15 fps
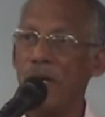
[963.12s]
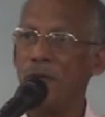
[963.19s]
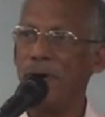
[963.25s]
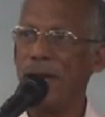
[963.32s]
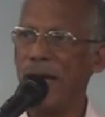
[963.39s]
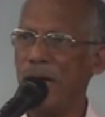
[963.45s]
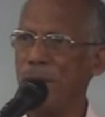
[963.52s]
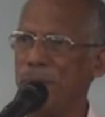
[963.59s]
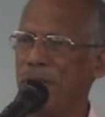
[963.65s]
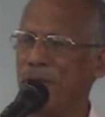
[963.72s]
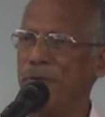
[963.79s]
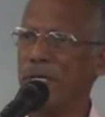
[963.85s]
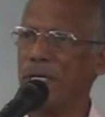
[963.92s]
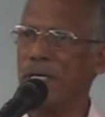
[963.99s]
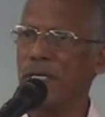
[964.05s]
When I am
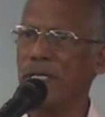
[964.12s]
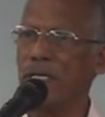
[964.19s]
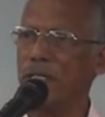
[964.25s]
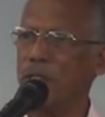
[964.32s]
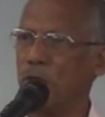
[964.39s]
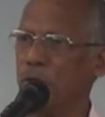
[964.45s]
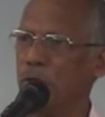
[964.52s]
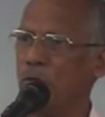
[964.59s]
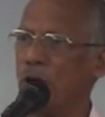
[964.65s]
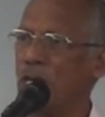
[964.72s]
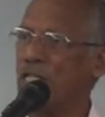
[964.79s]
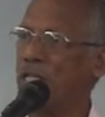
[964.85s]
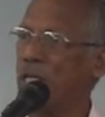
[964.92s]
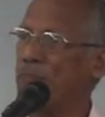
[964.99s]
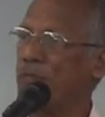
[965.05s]
giving through
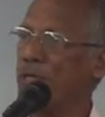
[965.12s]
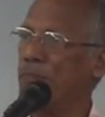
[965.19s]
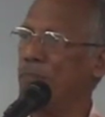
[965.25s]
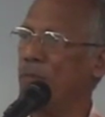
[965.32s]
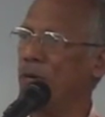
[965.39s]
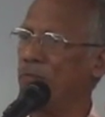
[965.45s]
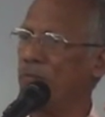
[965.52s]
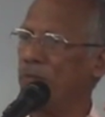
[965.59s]
WhatsApp some